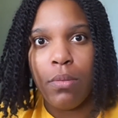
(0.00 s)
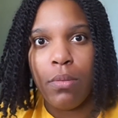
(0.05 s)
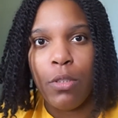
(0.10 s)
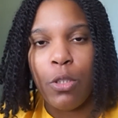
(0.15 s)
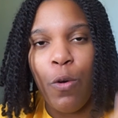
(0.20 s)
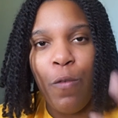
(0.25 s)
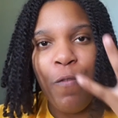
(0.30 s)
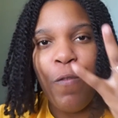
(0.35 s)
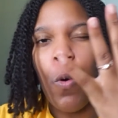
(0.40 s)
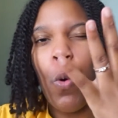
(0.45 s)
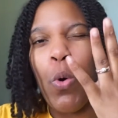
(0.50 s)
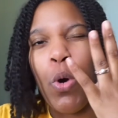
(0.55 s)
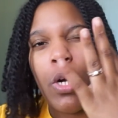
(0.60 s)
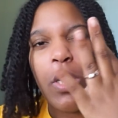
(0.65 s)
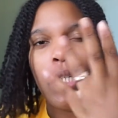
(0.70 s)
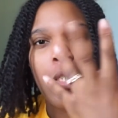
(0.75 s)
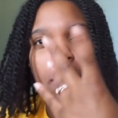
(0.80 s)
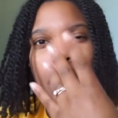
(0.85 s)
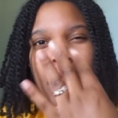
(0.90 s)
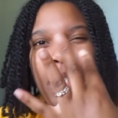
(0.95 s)
So
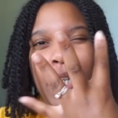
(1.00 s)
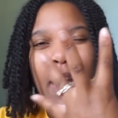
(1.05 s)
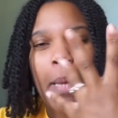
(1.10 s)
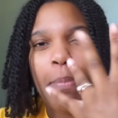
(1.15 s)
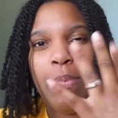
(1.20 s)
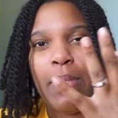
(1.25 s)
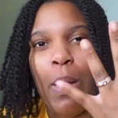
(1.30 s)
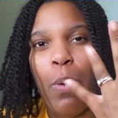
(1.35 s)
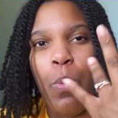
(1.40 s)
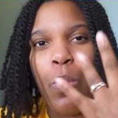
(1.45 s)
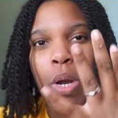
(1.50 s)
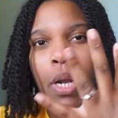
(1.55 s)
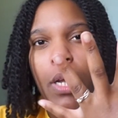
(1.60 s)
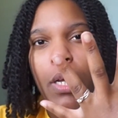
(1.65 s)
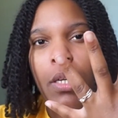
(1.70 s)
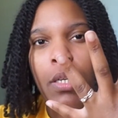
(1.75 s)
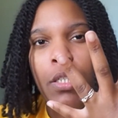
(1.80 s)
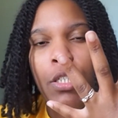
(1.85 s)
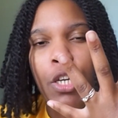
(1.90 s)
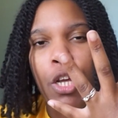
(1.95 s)
4 steps I want to,
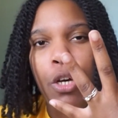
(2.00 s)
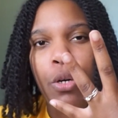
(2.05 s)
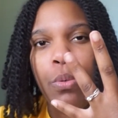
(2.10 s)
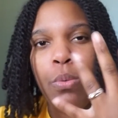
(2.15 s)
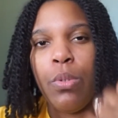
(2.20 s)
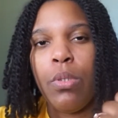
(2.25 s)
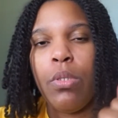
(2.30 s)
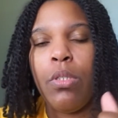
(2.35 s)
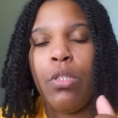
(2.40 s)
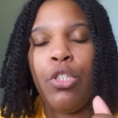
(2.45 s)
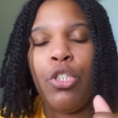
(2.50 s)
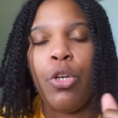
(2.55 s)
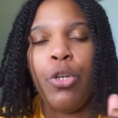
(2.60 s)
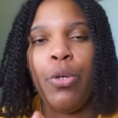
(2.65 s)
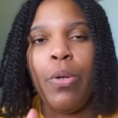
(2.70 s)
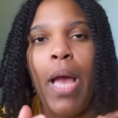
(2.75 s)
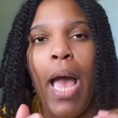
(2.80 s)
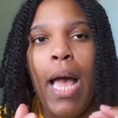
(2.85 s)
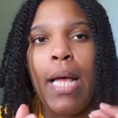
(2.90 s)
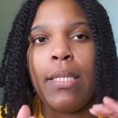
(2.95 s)
you know, show
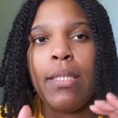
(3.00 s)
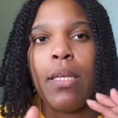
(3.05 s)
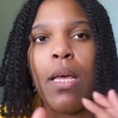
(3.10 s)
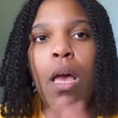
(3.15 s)
you guys.